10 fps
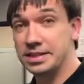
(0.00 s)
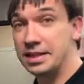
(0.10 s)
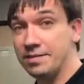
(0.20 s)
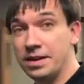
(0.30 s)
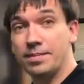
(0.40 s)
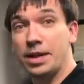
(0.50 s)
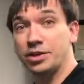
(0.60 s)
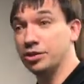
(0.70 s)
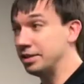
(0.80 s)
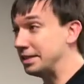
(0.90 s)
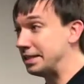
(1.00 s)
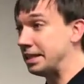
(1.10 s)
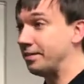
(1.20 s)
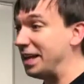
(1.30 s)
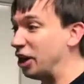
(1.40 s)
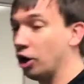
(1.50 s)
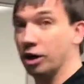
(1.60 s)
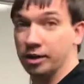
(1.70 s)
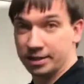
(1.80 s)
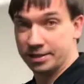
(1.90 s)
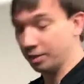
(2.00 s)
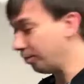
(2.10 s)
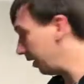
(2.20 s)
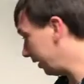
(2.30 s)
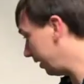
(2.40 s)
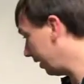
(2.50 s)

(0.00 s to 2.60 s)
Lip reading: TV and make sure the TV cart is still plugged